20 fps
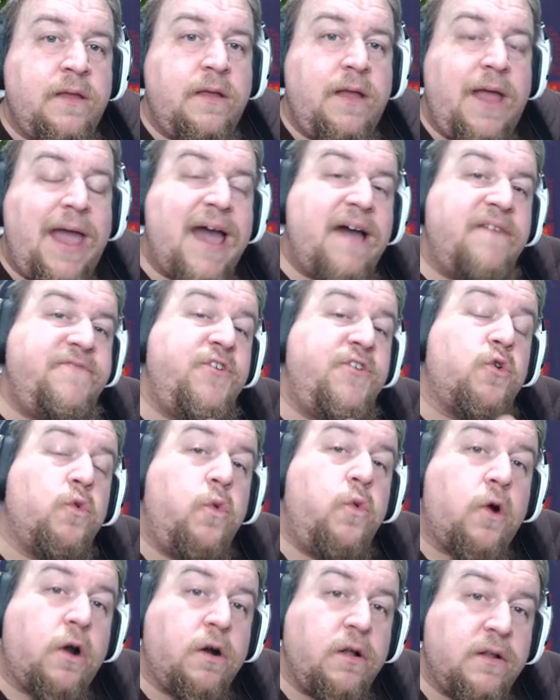Have your
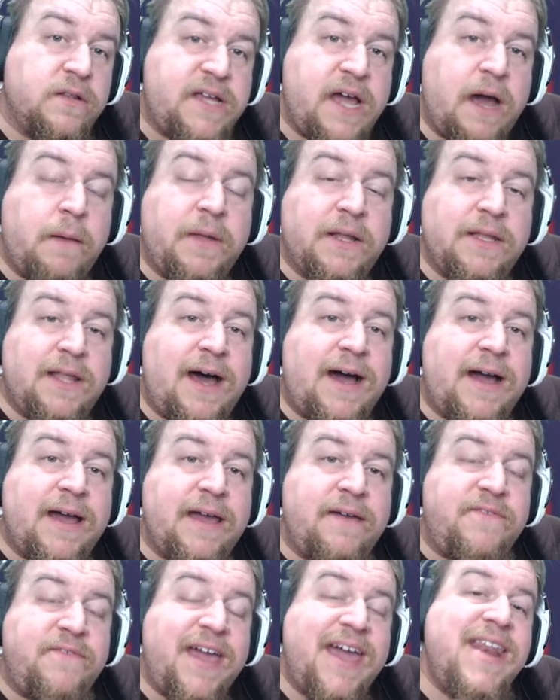world come
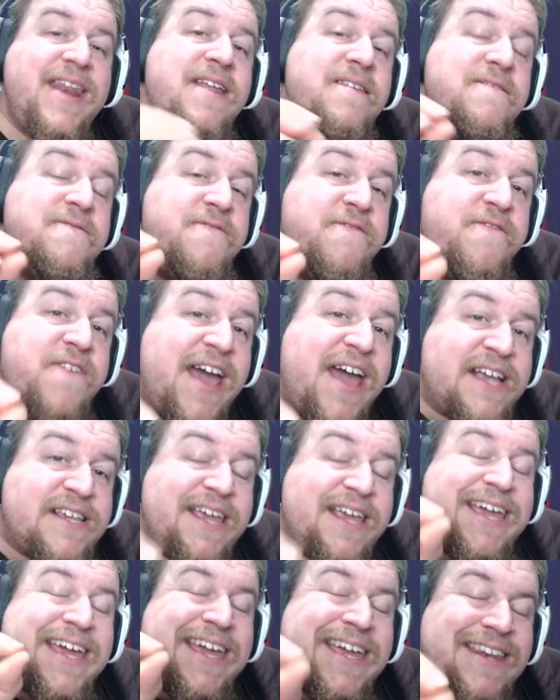alive and
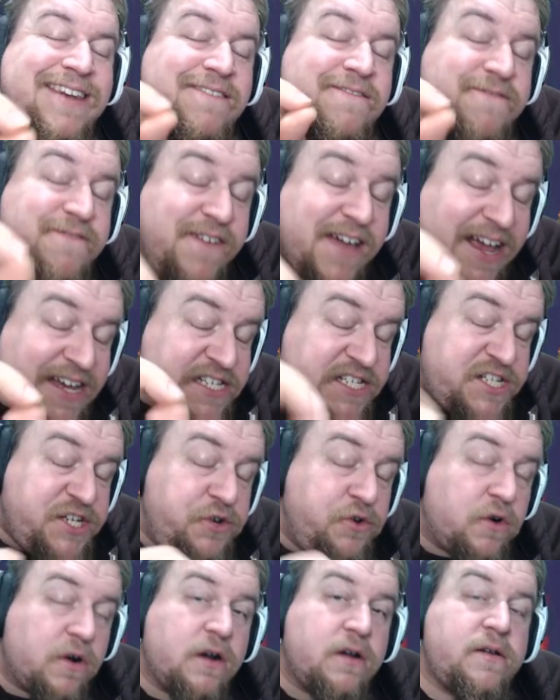invest
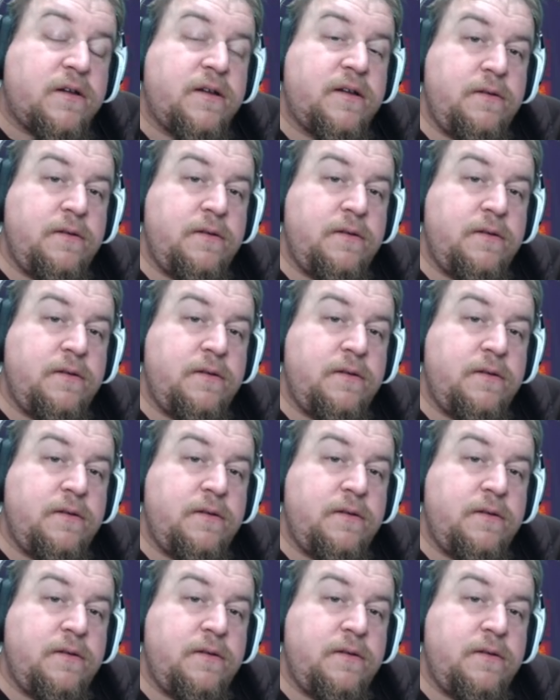your